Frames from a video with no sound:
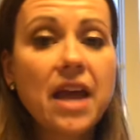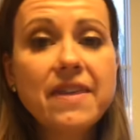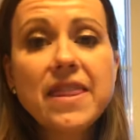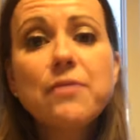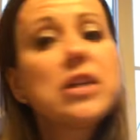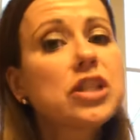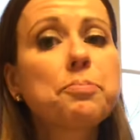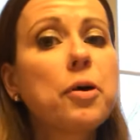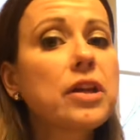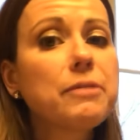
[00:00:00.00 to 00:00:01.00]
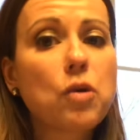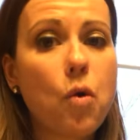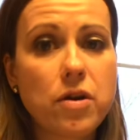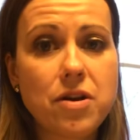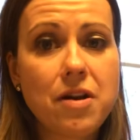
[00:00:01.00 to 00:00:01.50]
And then we just put them in
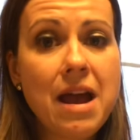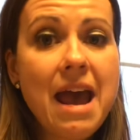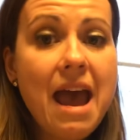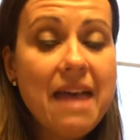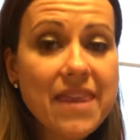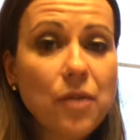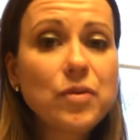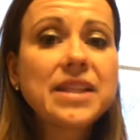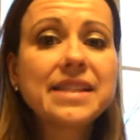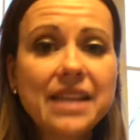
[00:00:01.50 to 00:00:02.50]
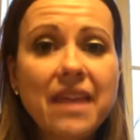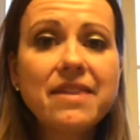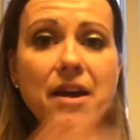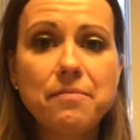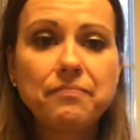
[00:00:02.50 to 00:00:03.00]
order. And then we said
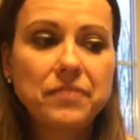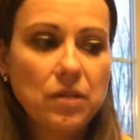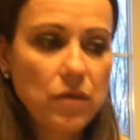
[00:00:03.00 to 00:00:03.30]
them.